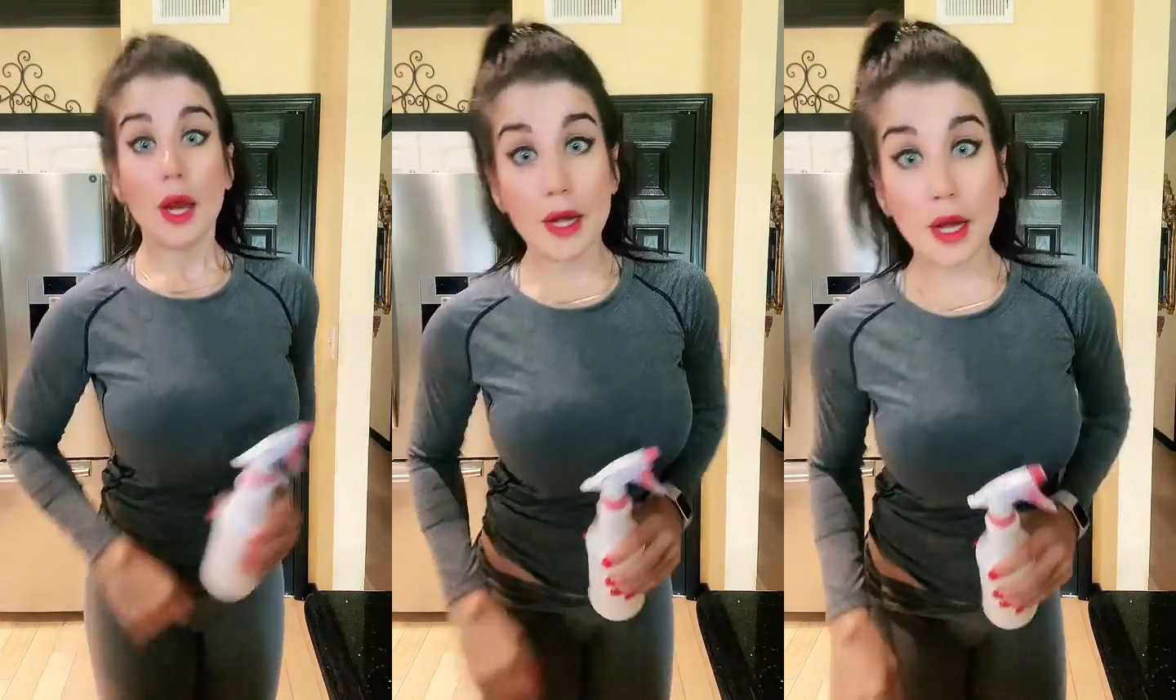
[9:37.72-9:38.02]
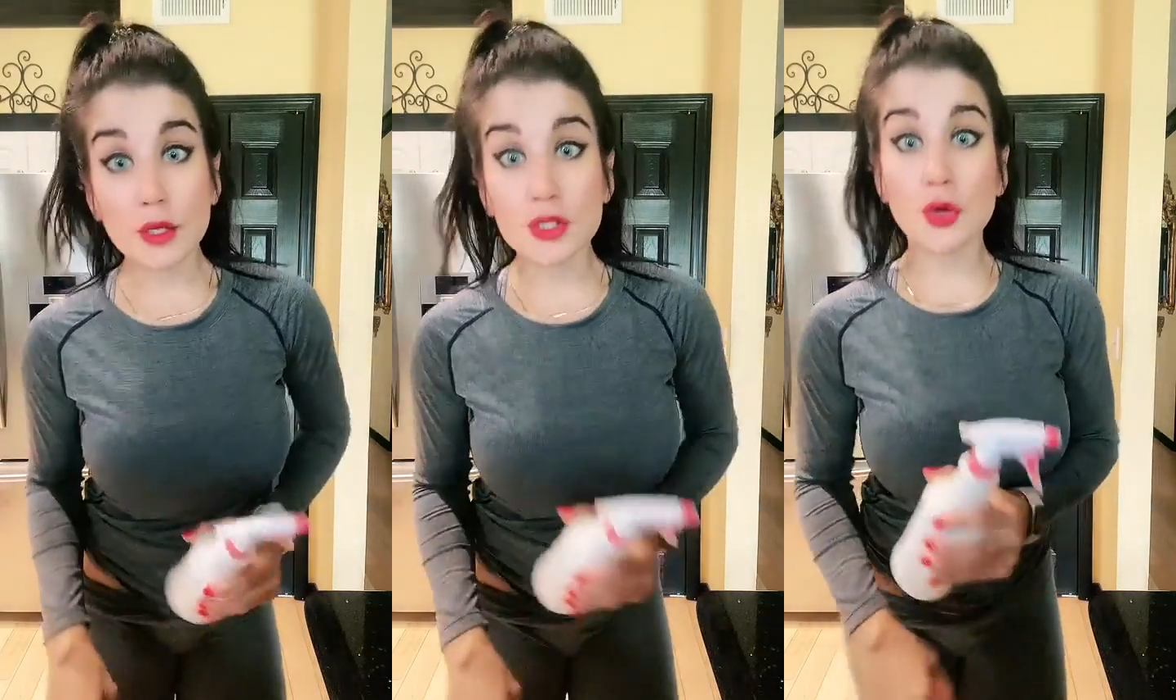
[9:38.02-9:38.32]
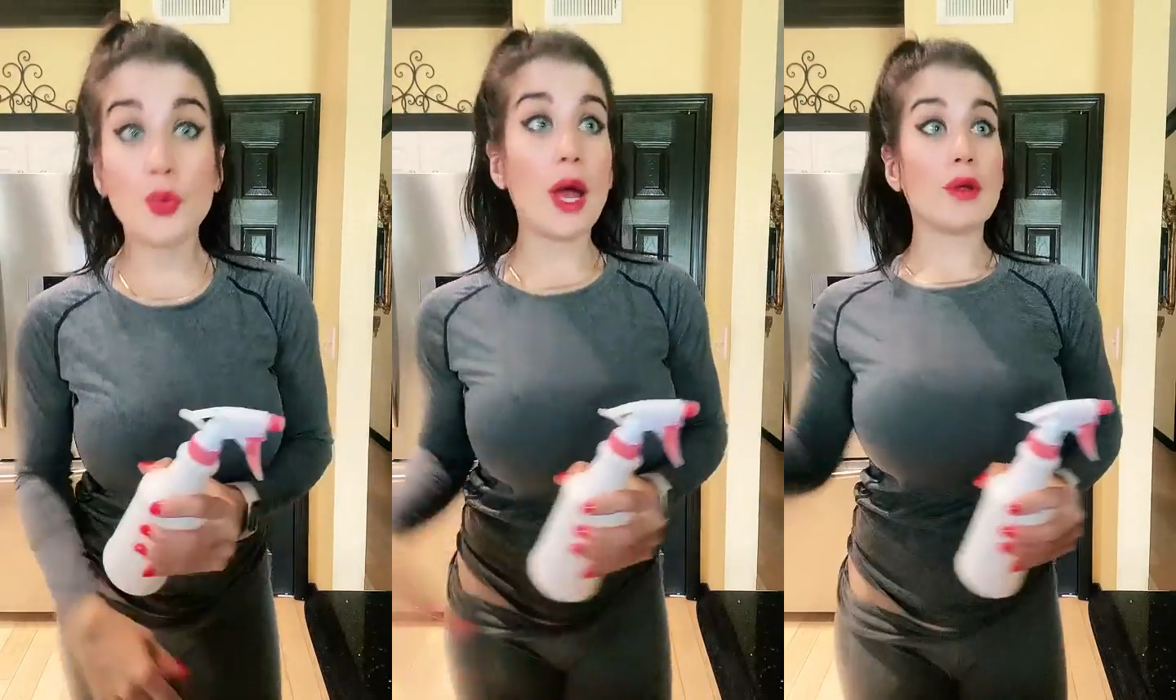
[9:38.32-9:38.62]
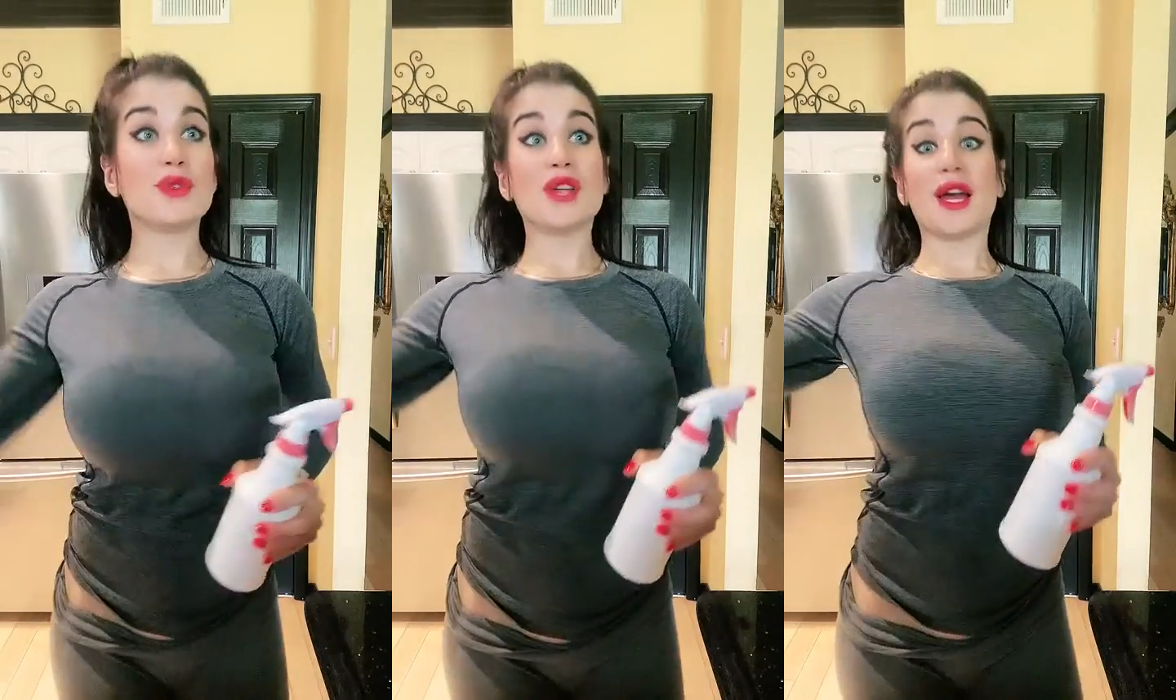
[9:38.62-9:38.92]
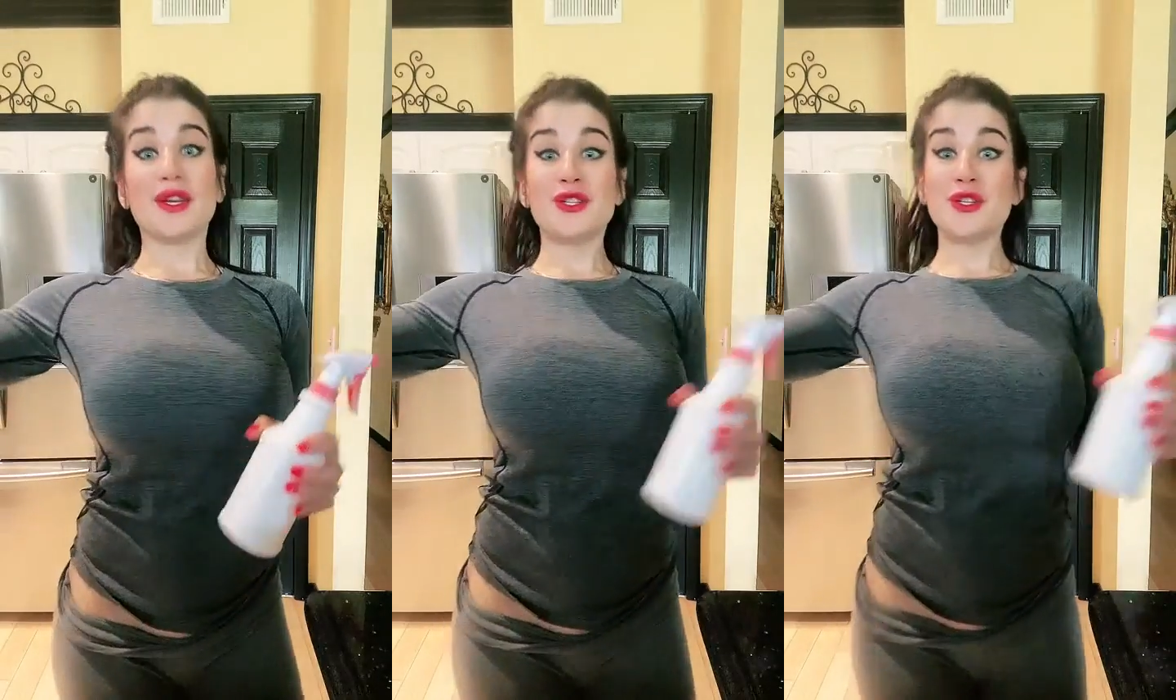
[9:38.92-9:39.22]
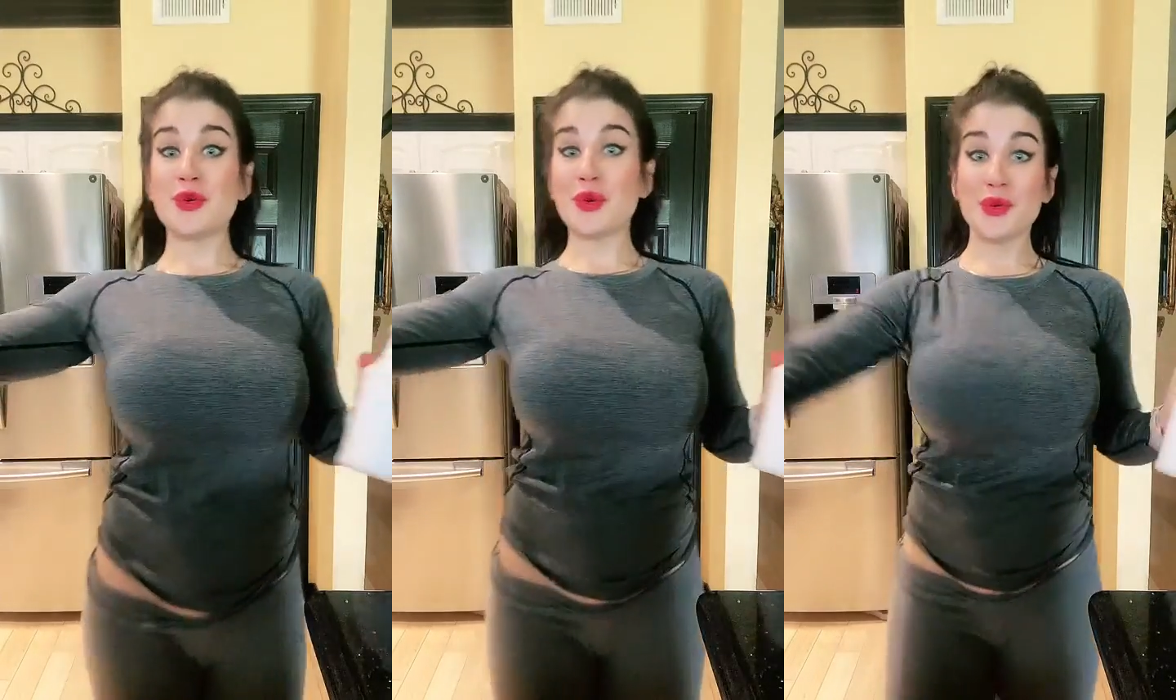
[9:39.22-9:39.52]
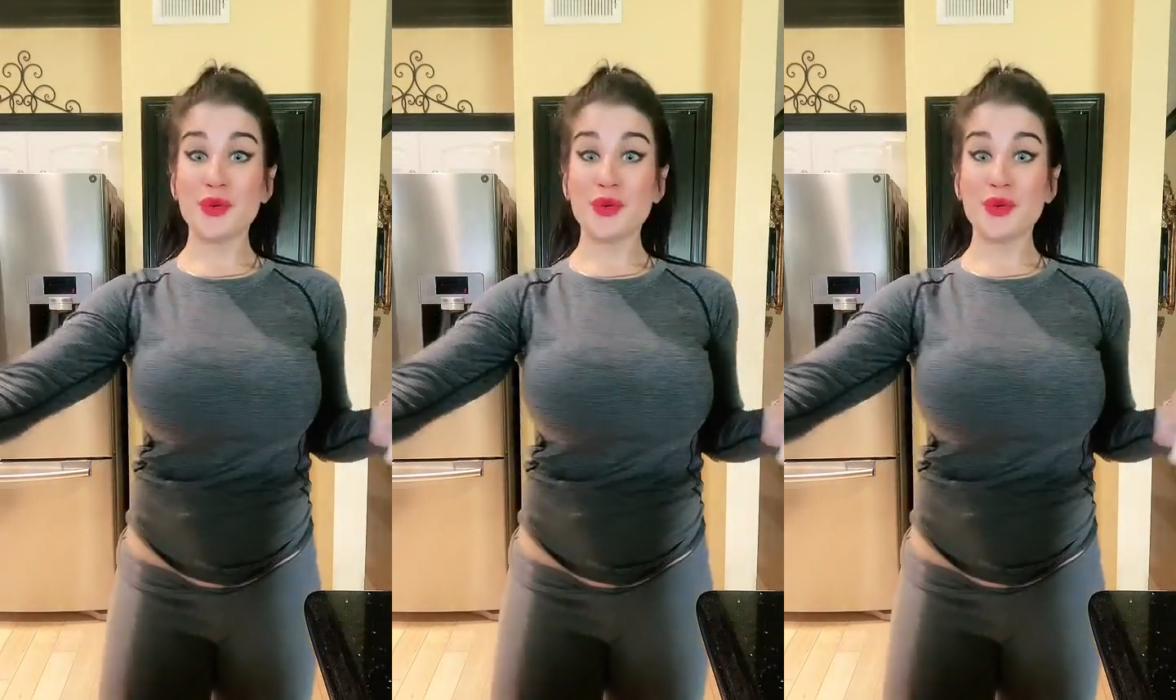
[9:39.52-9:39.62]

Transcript: And now let's go outside to